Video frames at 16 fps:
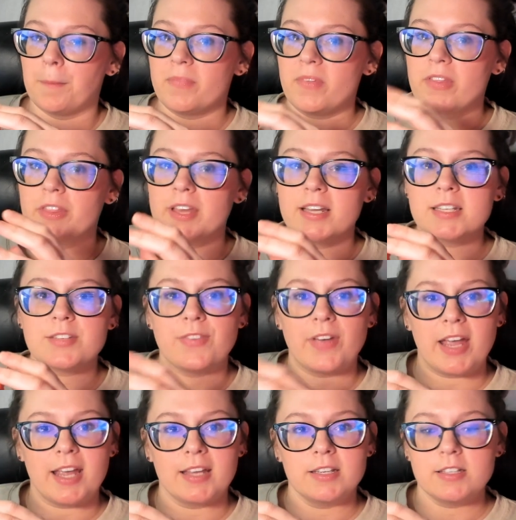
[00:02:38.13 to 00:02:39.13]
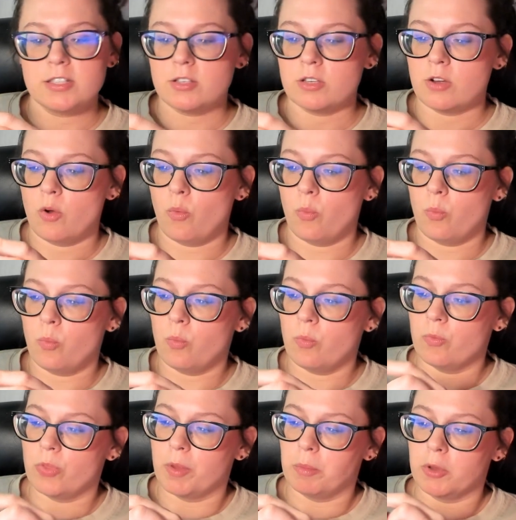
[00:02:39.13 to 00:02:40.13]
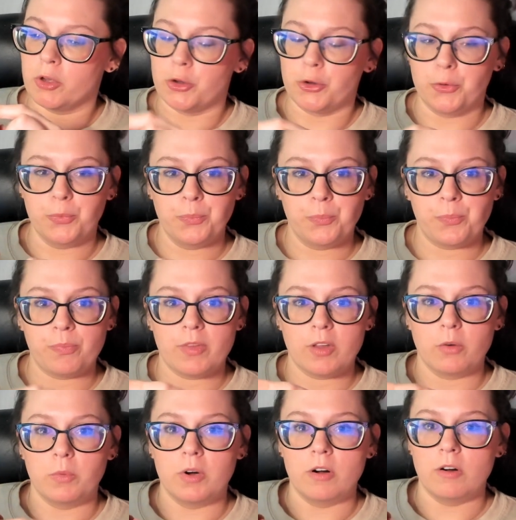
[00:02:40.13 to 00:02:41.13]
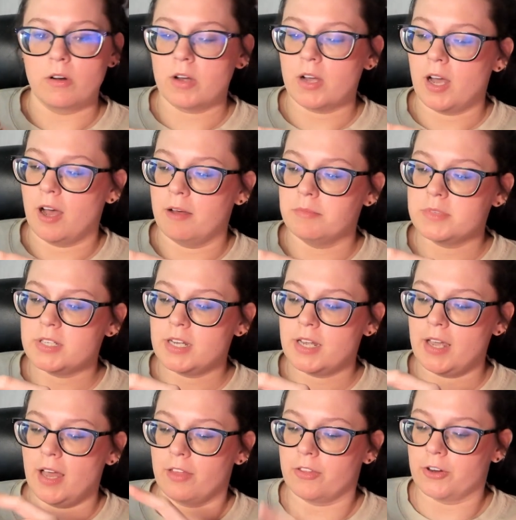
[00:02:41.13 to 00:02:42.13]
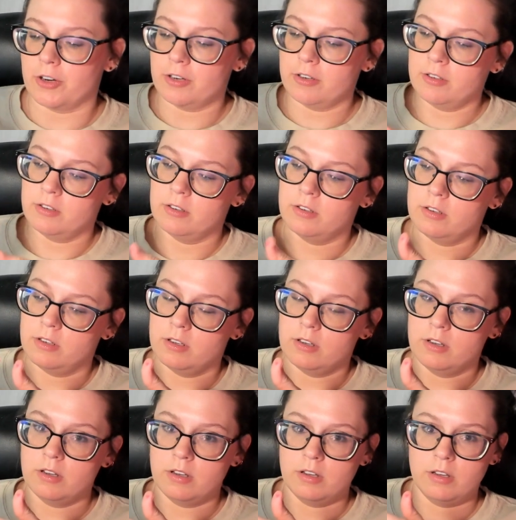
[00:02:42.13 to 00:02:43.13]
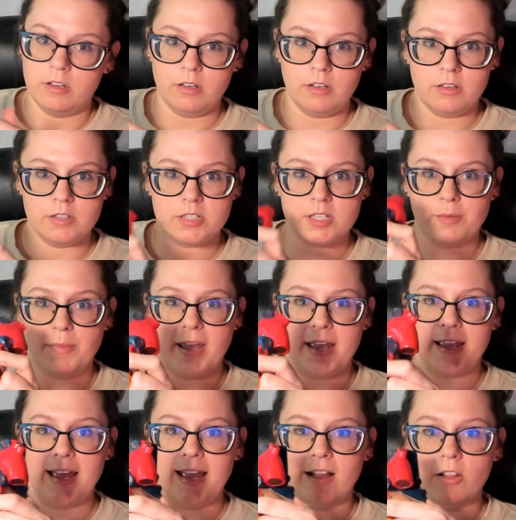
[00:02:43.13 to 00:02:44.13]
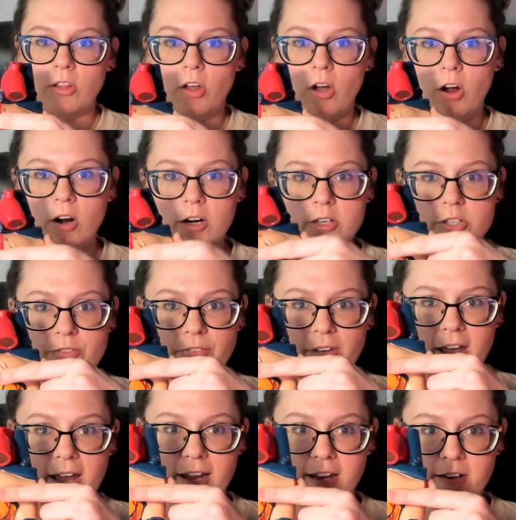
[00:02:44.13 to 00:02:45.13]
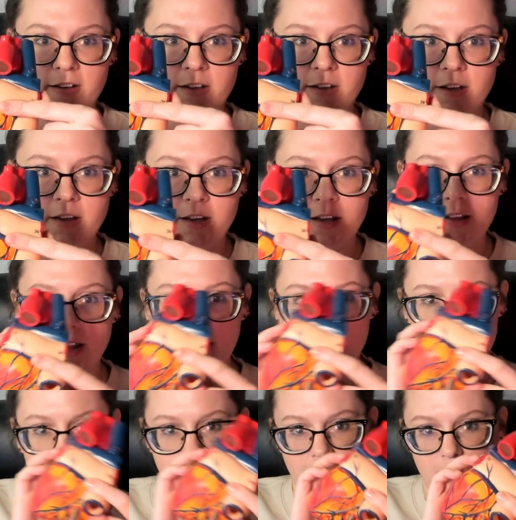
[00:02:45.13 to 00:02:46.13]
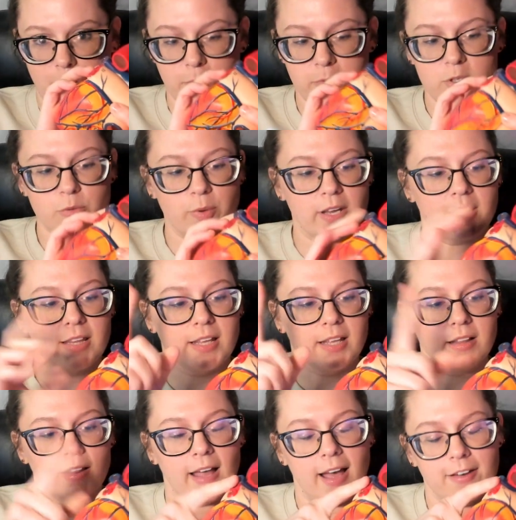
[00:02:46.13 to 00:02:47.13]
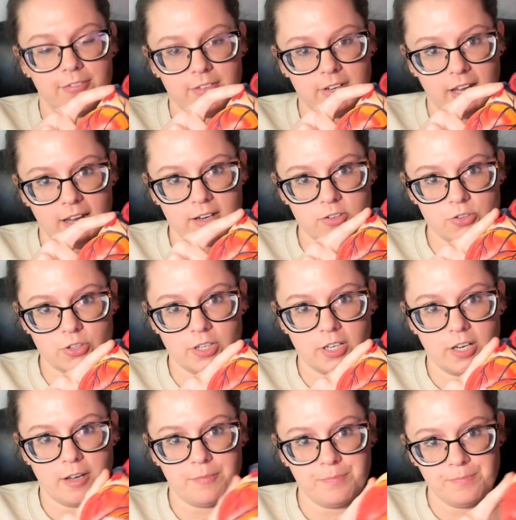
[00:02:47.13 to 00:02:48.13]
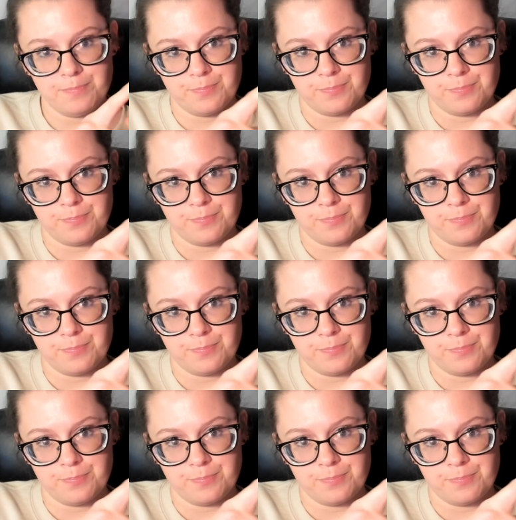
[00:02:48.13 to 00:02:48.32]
These veins, the blue, will come together to make a large vein that is found between the left atrium